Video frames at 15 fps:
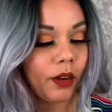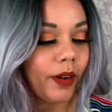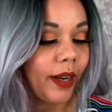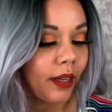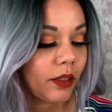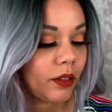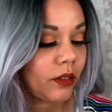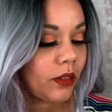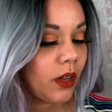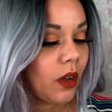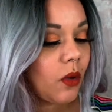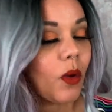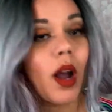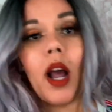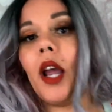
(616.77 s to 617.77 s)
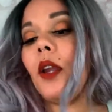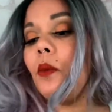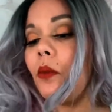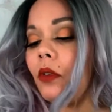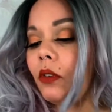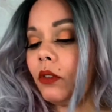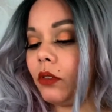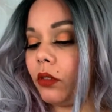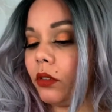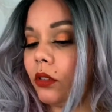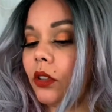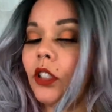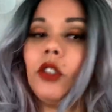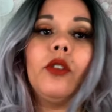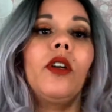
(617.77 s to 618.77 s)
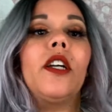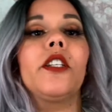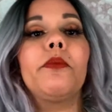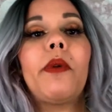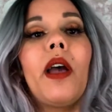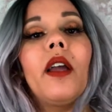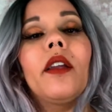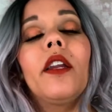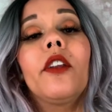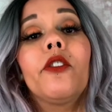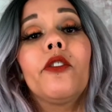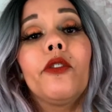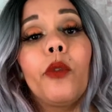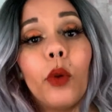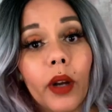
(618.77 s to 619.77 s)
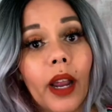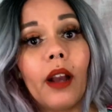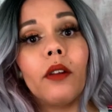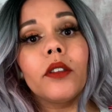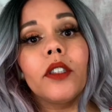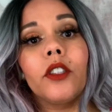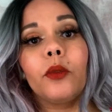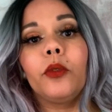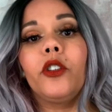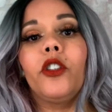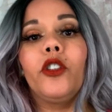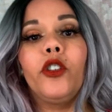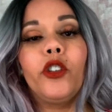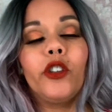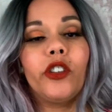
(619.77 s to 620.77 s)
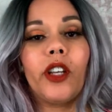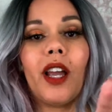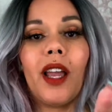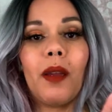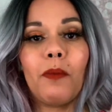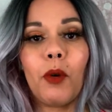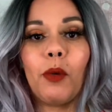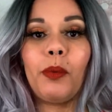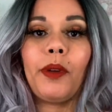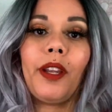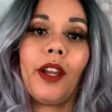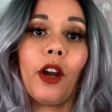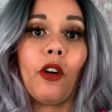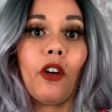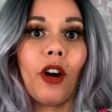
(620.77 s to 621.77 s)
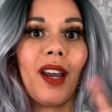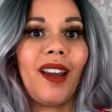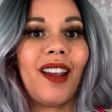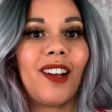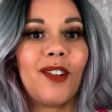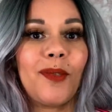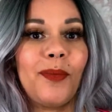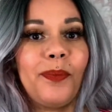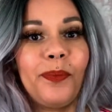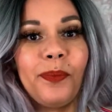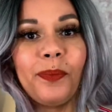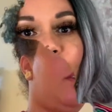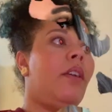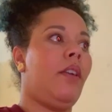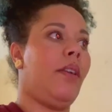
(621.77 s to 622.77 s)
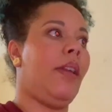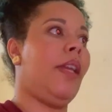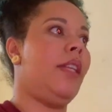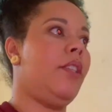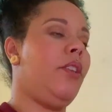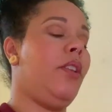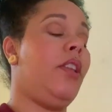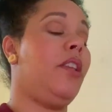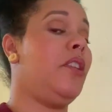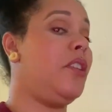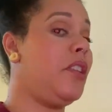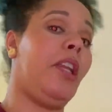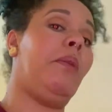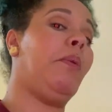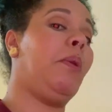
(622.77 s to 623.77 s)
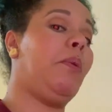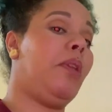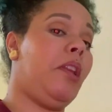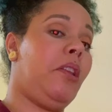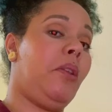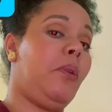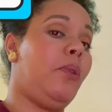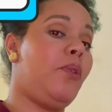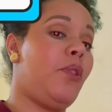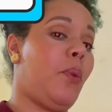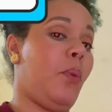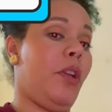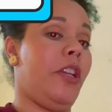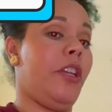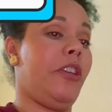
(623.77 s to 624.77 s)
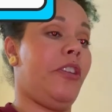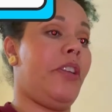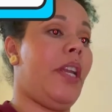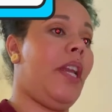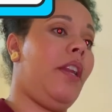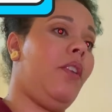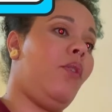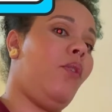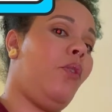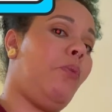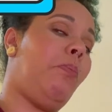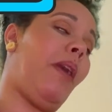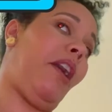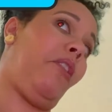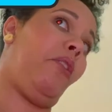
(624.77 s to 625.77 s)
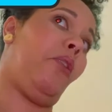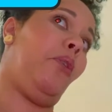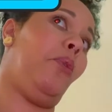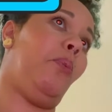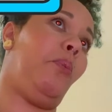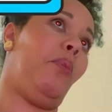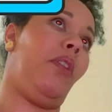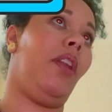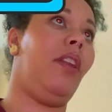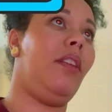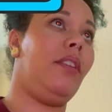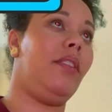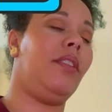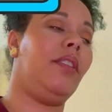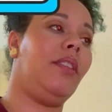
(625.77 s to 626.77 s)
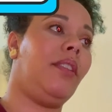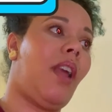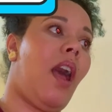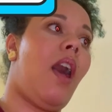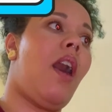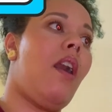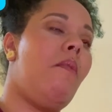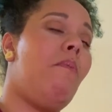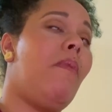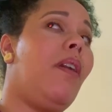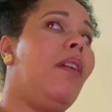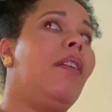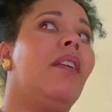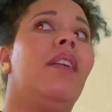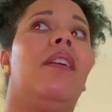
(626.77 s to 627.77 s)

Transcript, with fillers: All right. So I will see you guys back in four hours, which in your time will be right now. All right. So this is going to be one of those weird angle bathroom things. Um,